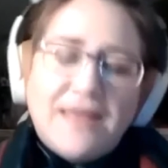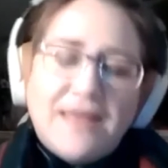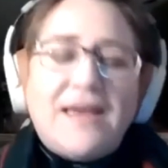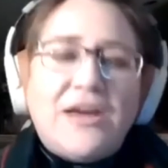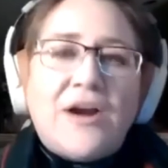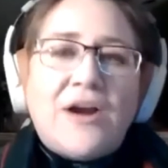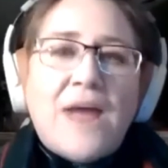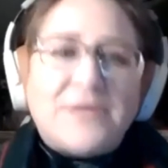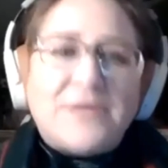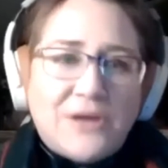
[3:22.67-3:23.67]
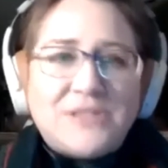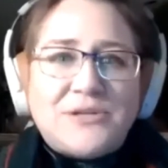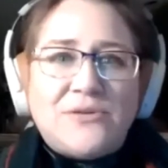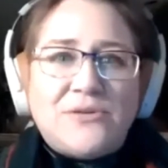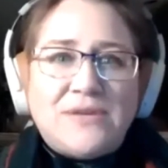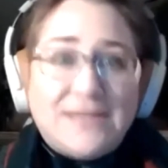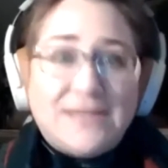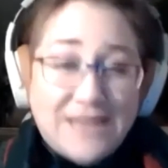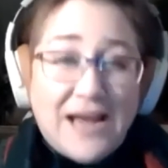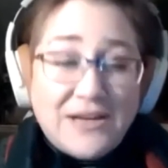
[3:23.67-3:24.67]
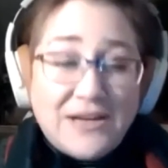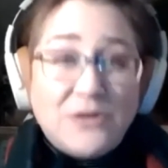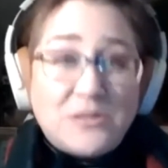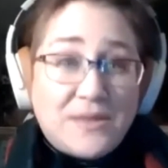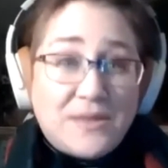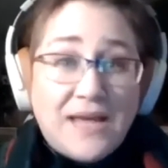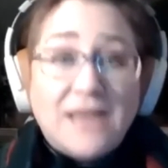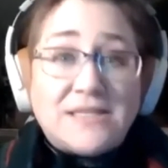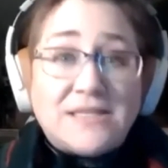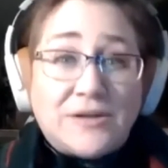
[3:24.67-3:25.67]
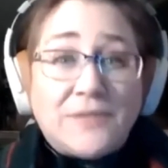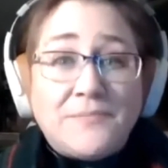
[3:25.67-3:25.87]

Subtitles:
that year I was also diagnosed with cancer.